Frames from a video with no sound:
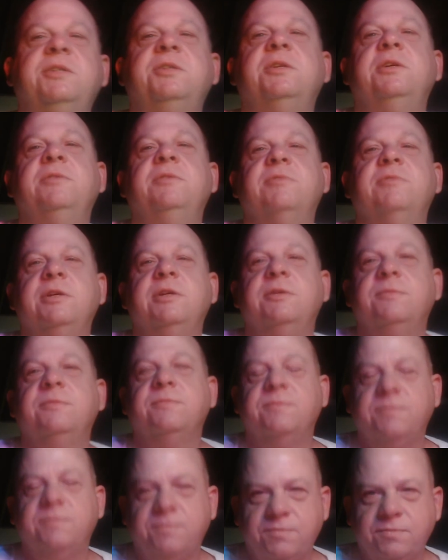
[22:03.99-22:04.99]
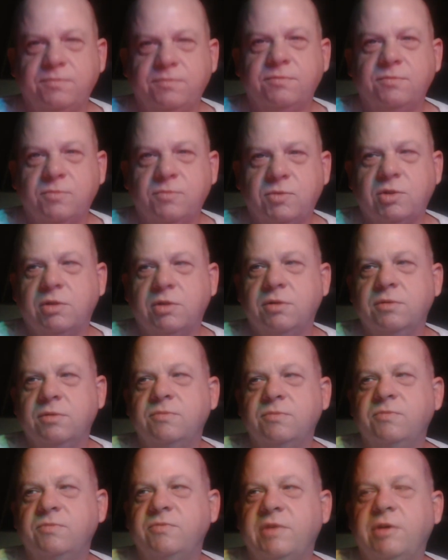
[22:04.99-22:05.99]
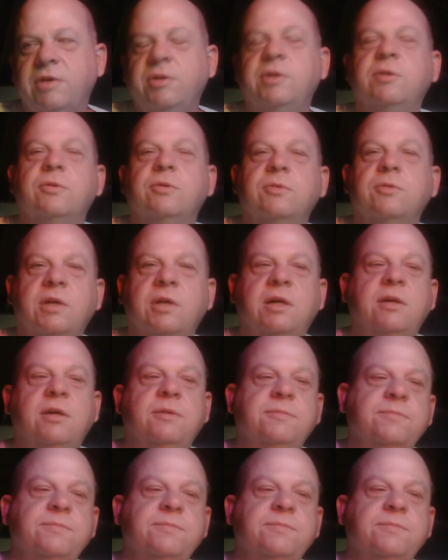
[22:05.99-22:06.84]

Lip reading: TV. So, very cool guy.